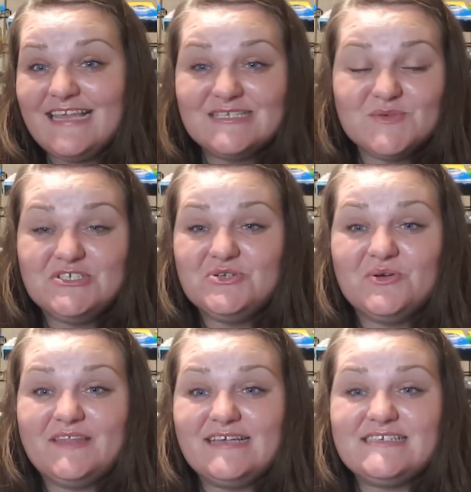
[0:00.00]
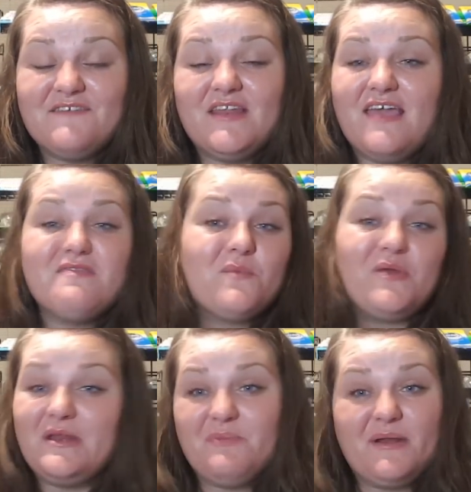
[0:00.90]
That's what you do on Thanksgiving. And then
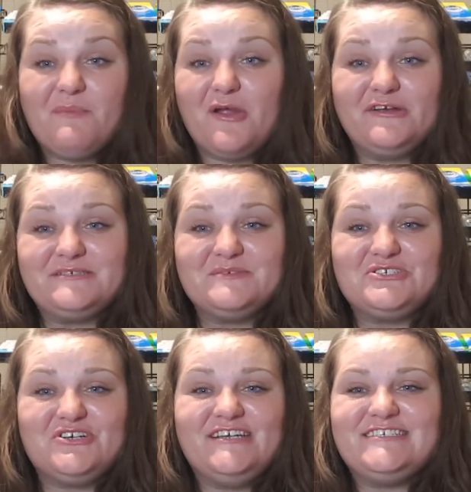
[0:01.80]
we're going to put up our Christmas tree.